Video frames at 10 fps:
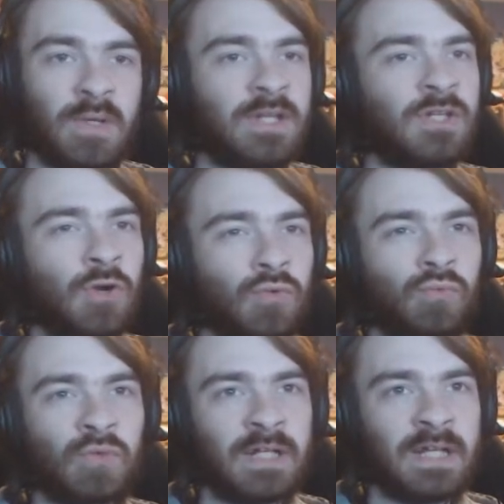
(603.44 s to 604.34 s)
We don't
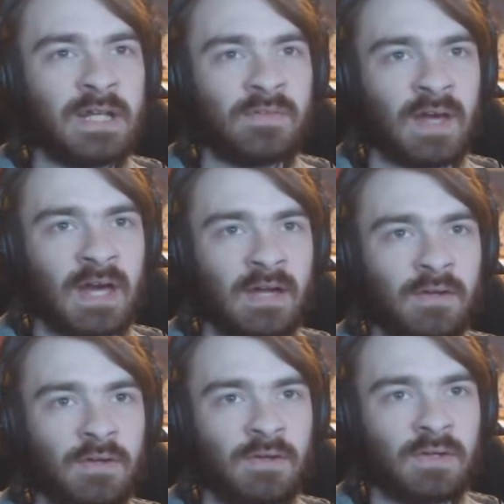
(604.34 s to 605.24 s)
really need that.
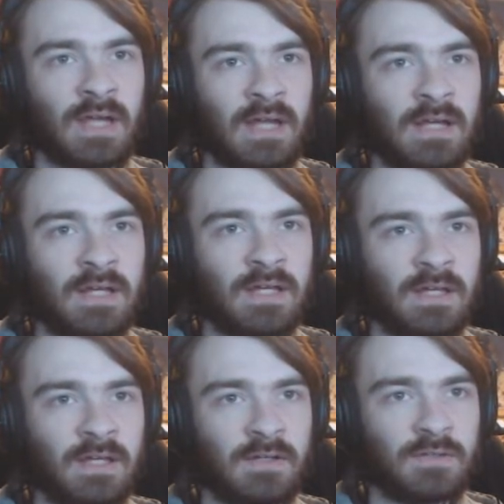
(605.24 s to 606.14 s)
Can I
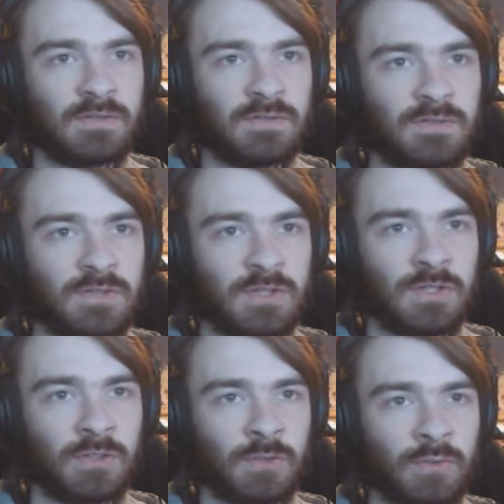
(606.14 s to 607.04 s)
get to
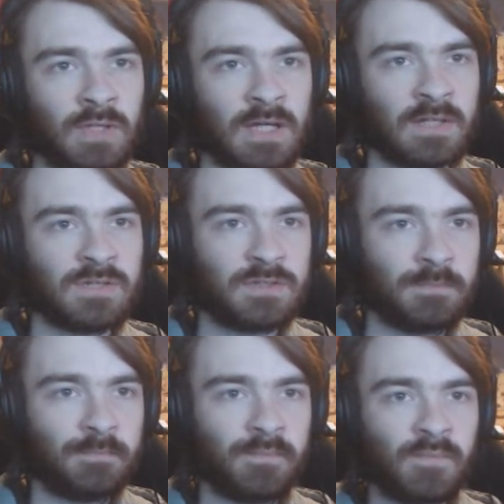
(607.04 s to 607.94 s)
you? Yes.
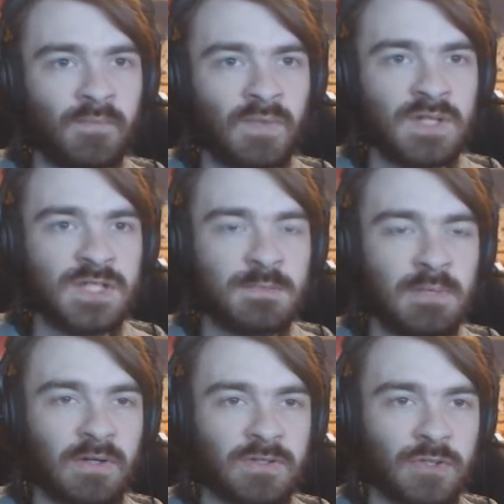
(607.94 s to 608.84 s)

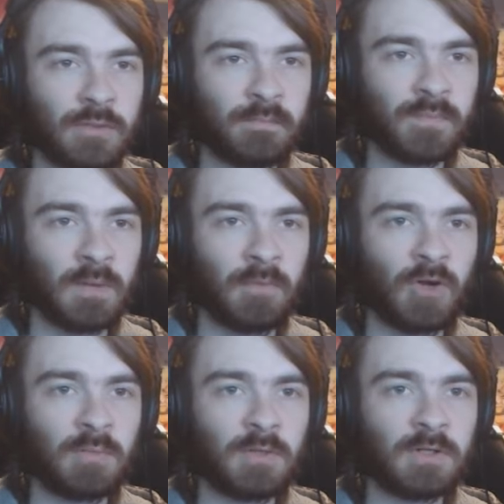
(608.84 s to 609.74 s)
Spiritomb, a
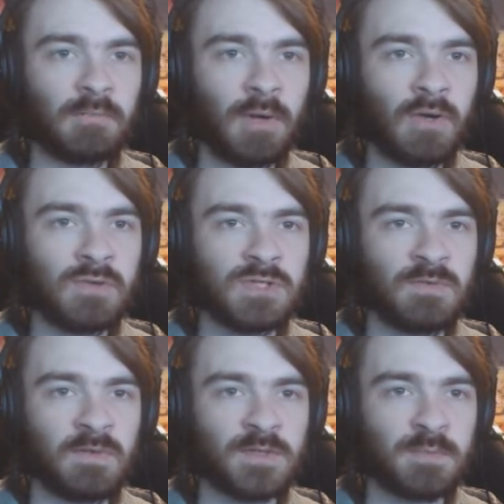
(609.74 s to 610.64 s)
Pokemon composed of
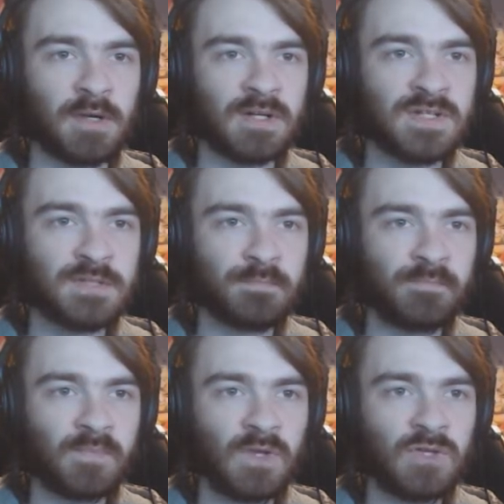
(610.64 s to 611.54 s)
evil spirits.
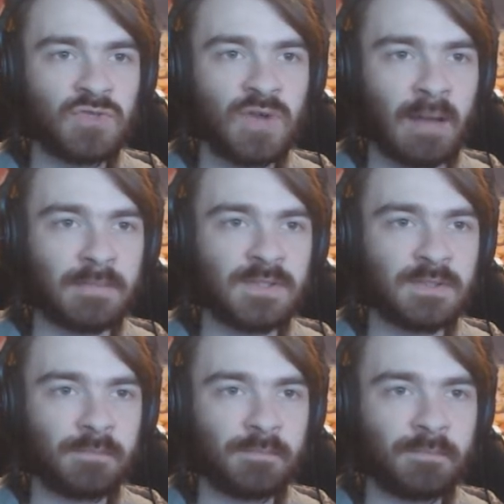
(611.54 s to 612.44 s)
Trapped
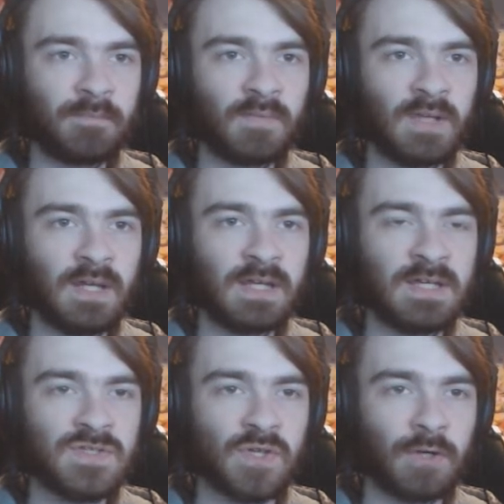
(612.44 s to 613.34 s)
in a
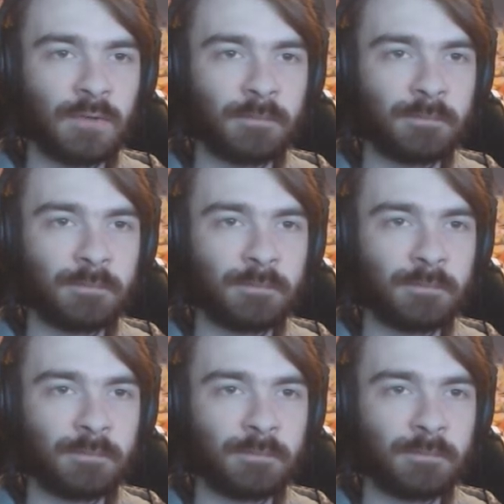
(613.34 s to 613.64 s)
keystone.